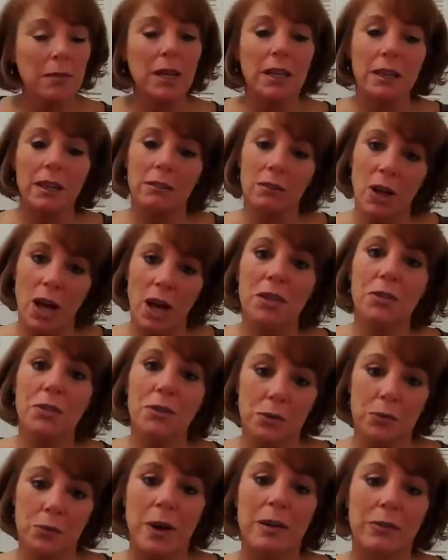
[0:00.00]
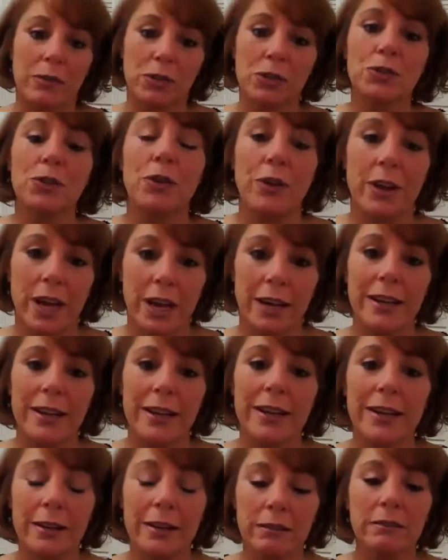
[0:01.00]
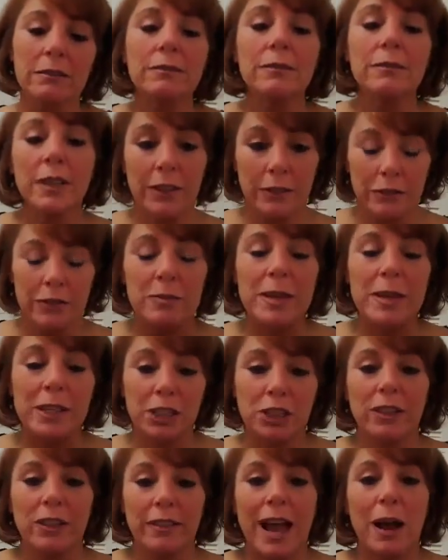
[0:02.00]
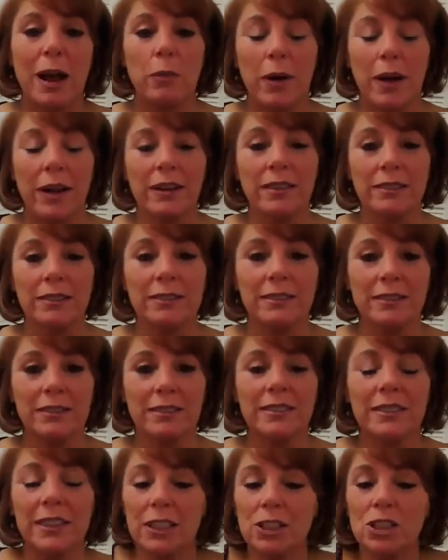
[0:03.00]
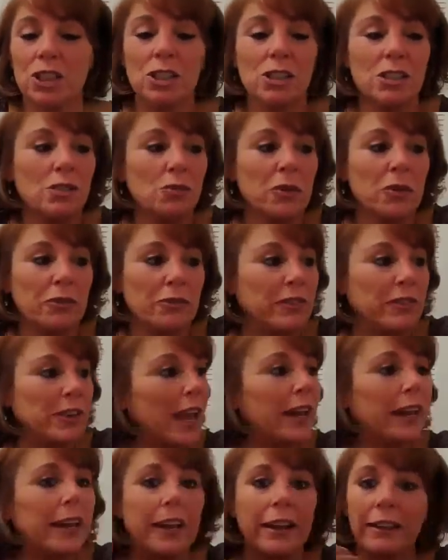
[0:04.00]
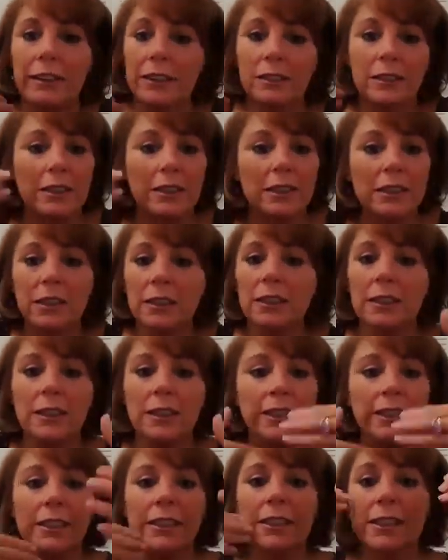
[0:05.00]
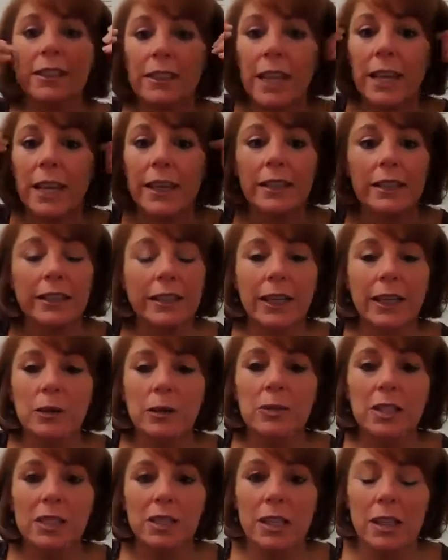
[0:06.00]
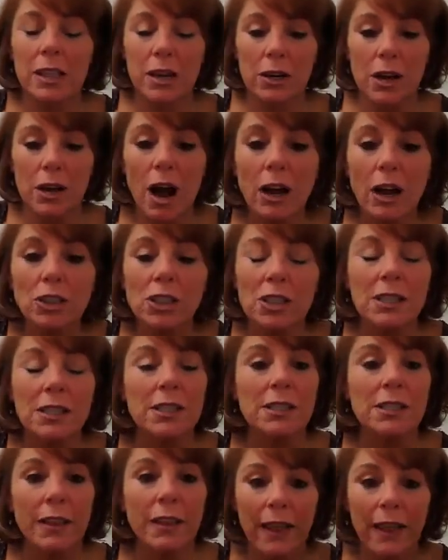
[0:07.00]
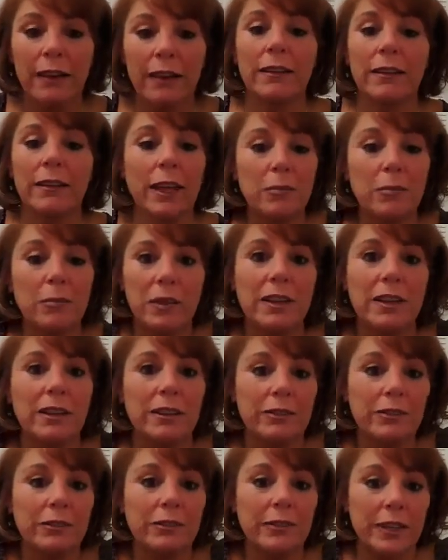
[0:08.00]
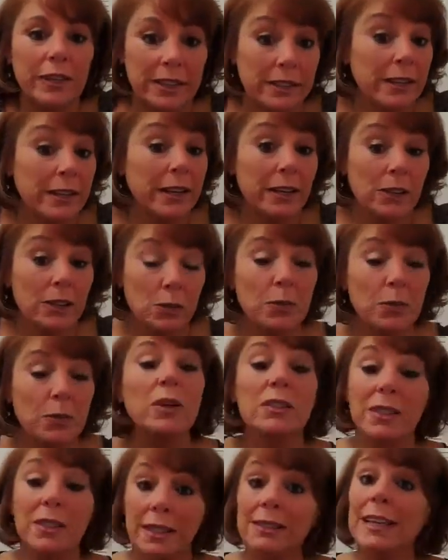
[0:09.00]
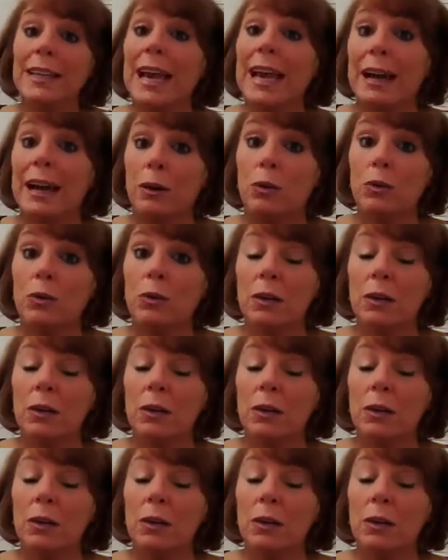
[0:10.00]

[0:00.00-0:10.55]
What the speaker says: A lot of third wavers are getting information that way. Mm-hmm. They just sort of get it. It's like comes into their consciousness, and then they believe it's theirs, because that's how